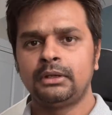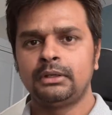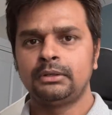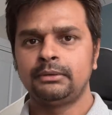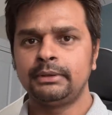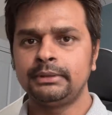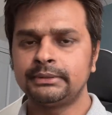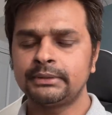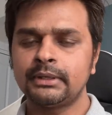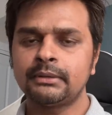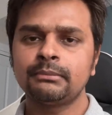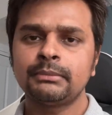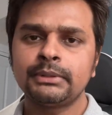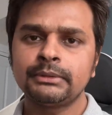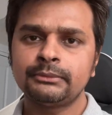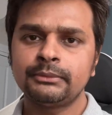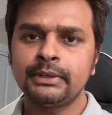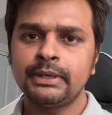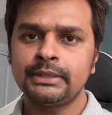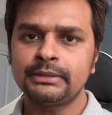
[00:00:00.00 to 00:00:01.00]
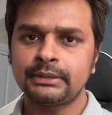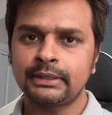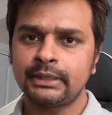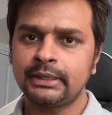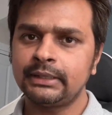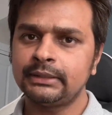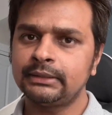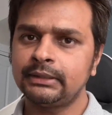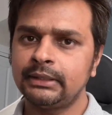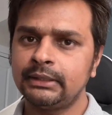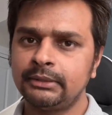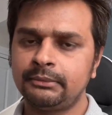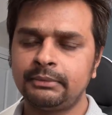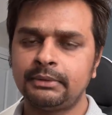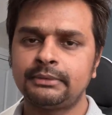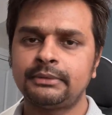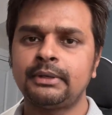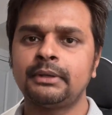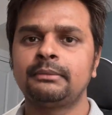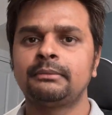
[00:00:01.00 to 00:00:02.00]
Reason number three is again the
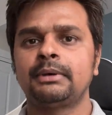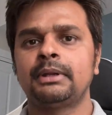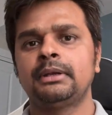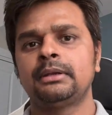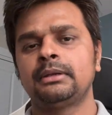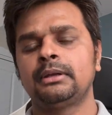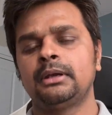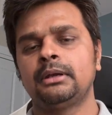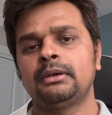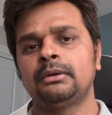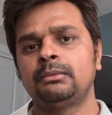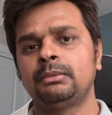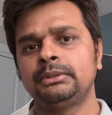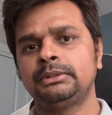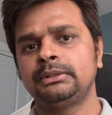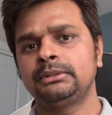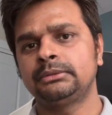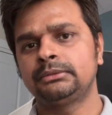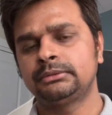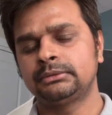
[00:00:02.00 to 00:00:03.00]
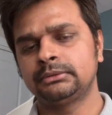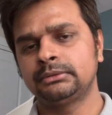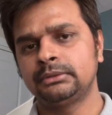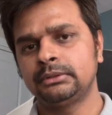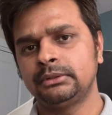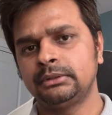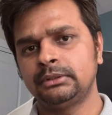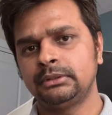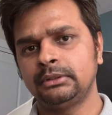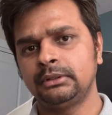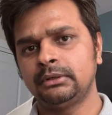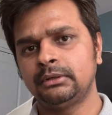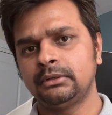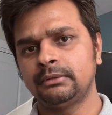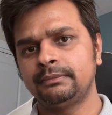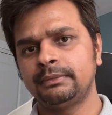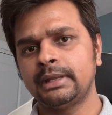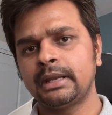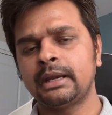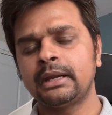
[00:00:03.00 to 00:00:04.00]
interesting one, which is a lot of
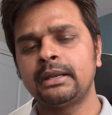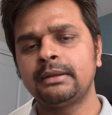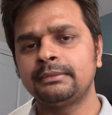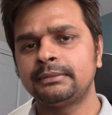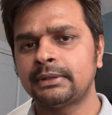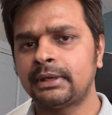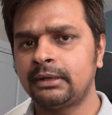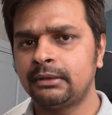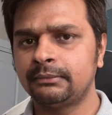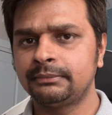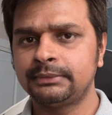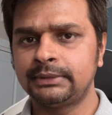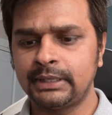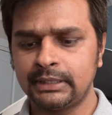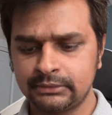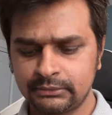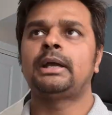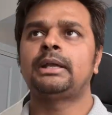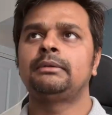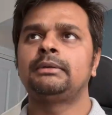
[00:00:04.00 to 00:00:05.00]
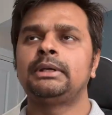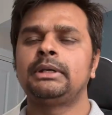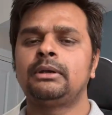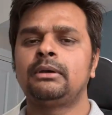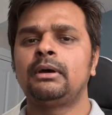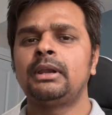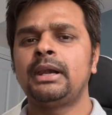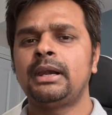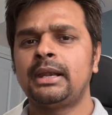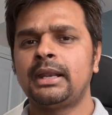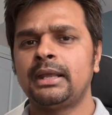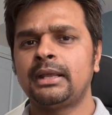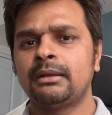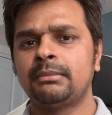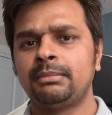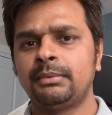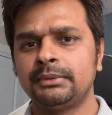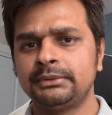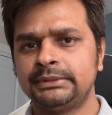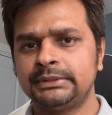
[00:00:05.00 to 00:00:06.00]
negative side of things. I will call it like a
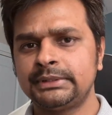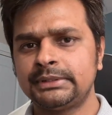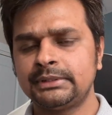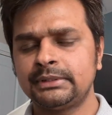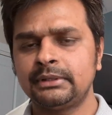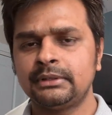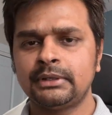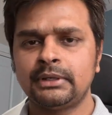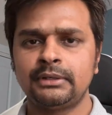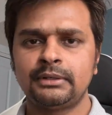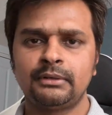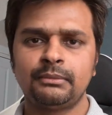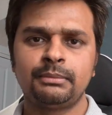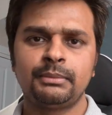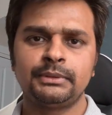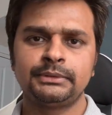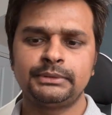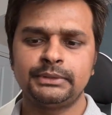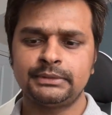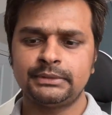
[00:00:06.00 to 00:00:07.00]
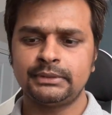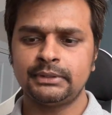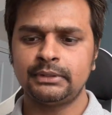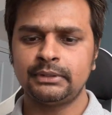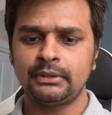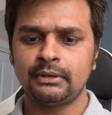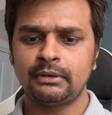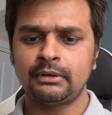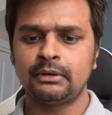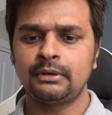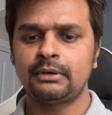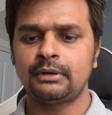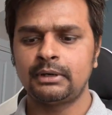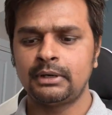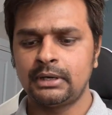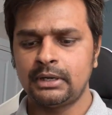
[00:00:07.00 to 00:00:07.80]
position, under position, or